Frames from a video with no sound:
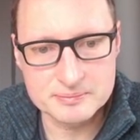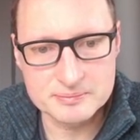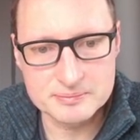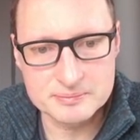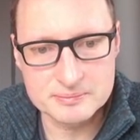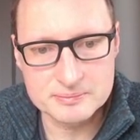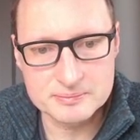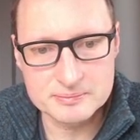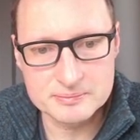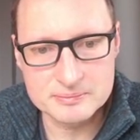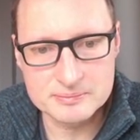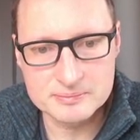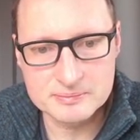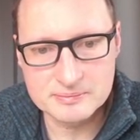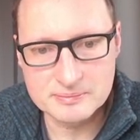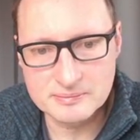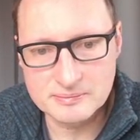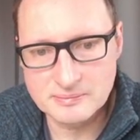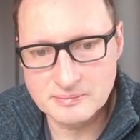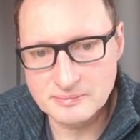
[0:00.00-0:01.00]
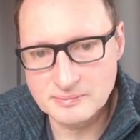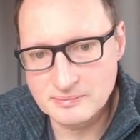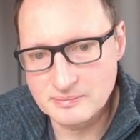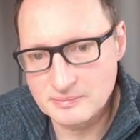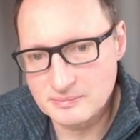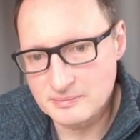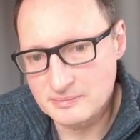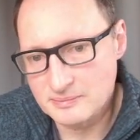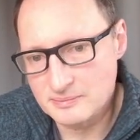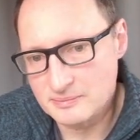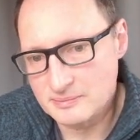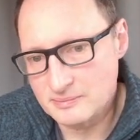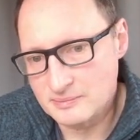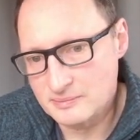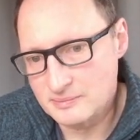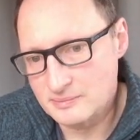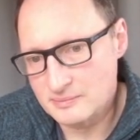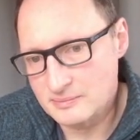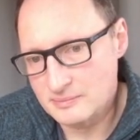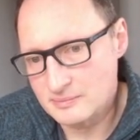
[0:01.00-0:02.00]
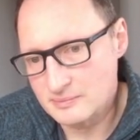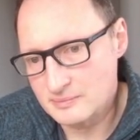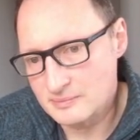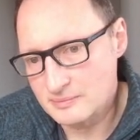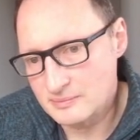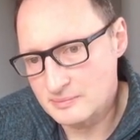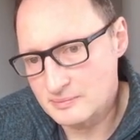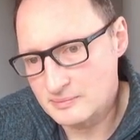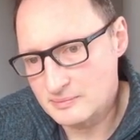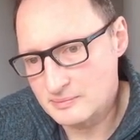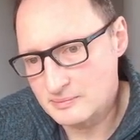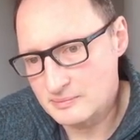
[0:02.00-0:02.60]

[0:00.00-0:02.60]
[no speech]